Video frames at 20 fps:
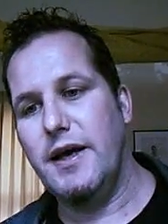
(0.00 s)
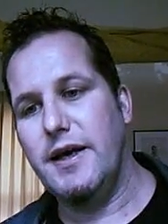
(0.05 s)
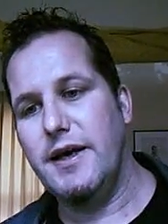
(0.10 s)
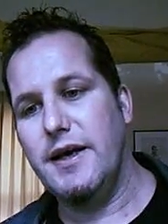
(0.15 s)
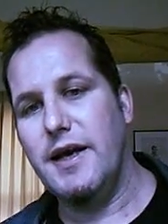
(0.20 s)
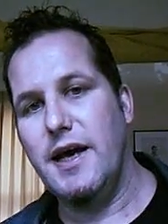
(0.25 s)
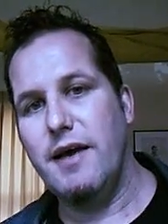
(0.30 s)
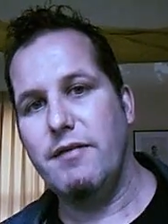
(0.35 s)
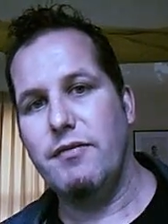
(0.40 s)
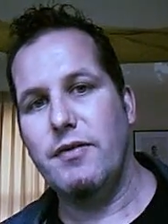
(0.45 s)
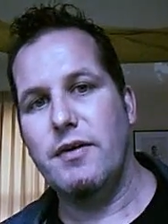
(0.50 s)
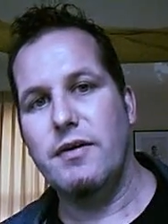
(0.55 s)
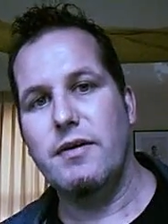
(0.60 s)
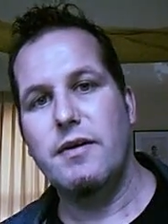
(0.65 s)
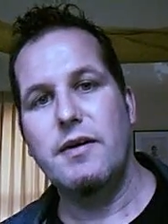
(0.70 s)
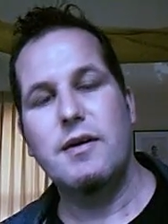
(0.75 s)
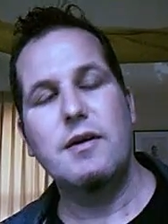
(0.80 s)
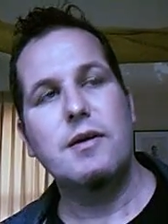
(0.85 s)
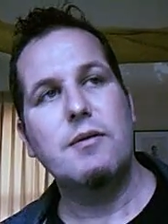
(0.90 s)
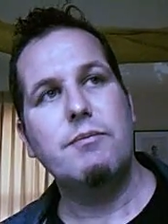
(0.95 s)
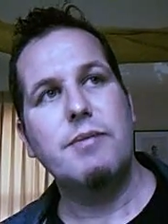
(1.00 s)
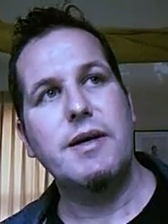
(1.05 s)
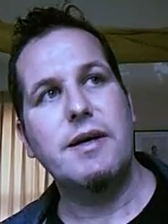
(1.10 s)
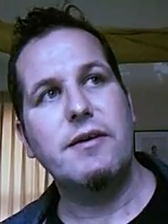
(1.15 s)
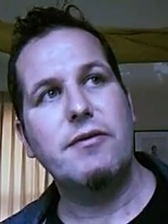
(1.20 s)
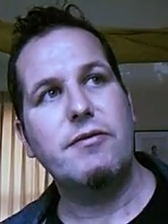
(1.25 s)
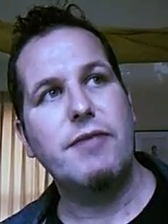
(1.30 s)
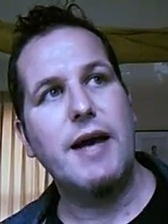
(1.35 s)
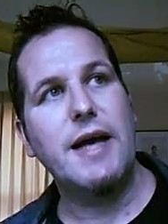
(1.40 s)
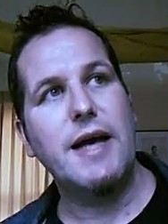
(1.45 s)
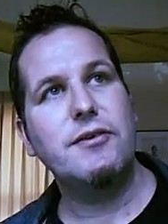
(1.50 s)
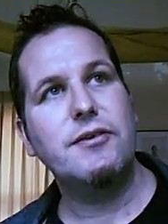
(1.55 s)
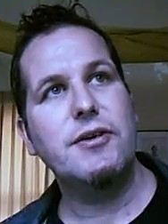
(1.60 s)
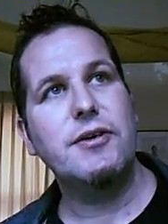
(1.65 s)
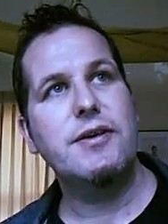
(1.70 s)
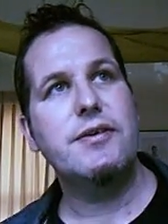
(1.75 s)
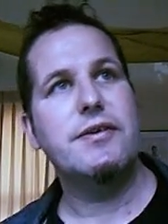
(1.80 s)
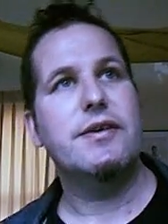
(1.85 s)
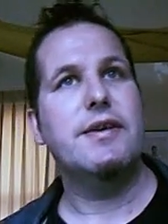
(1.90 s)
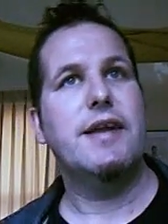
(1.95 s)
have the biggest
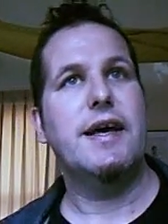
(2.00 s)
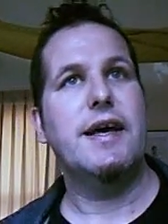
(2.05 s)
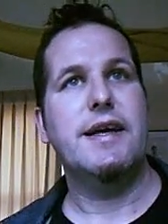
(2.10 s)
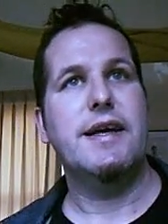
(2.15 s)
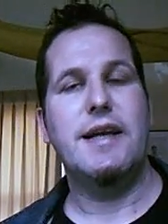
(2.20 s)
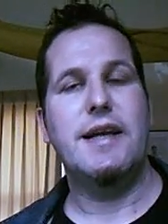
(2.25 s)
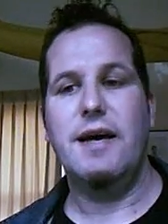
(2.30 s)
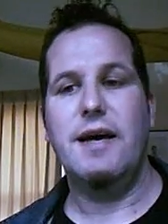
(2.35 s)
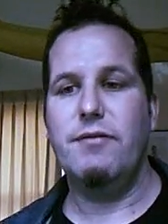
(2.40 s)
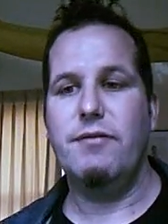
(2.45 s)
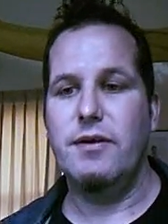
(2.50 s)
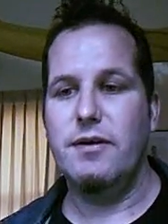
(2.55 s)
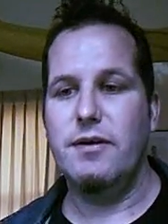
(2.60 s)
factories, and they can have